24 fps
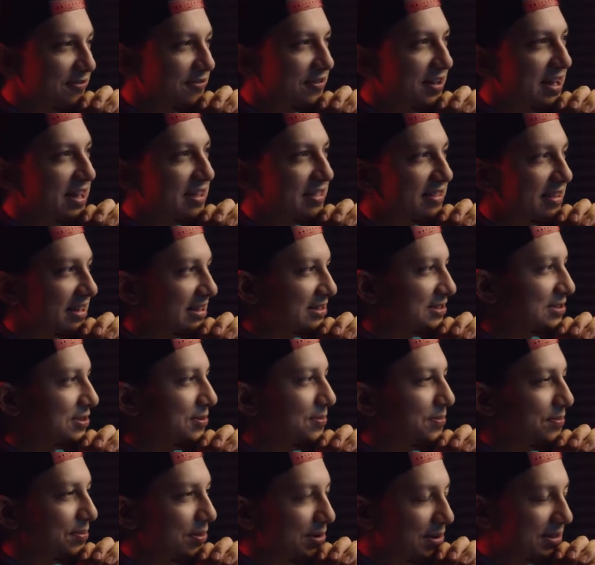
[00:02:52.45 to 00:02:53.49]
faith at
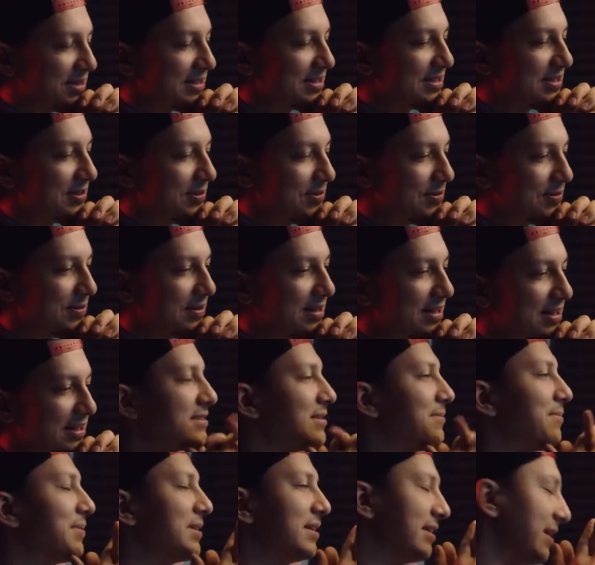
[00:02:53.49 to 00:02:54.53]
some point. So
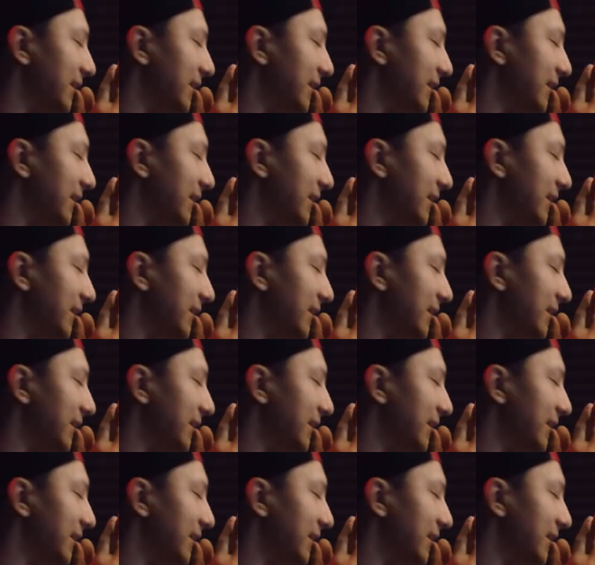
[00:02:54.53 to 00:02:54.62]
but